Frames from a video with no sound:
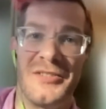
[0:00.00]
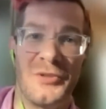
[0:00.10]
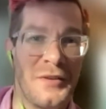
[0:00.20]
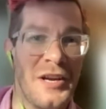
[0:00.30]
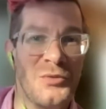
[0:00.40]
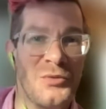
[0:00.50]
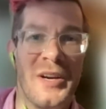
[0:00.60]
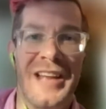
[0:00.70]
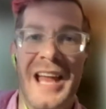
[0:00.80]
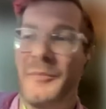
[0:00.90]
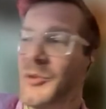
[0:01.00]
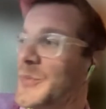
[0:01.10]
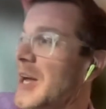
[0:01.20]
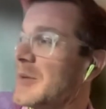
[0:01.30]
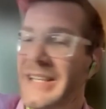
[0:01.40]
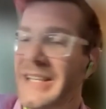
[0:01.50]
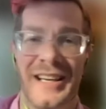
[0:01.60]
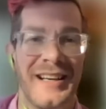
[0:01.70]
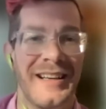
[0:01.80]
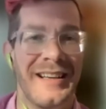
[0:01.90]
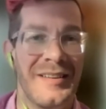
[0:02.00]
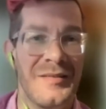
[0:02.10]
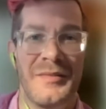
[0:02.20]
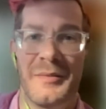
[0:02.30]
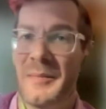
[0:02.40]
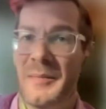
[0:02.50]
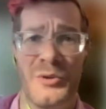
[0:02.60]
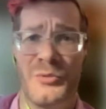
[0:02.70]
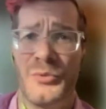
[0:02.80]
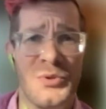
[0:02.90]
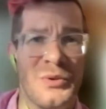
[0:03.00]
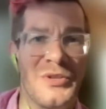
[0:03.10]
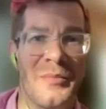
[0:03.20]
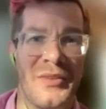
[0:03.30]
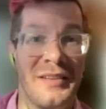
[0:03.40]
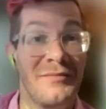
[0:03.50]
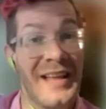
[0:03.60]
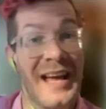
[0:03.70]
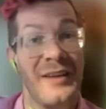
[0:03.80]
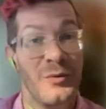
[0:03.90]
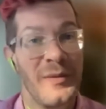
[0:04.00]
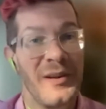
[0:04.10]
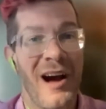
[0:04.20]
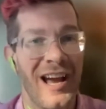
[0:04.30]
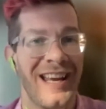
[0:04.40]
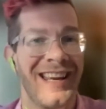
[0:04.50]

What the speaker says: So if you hear some weird animals behind me, there might be a rooster or something. That would be why.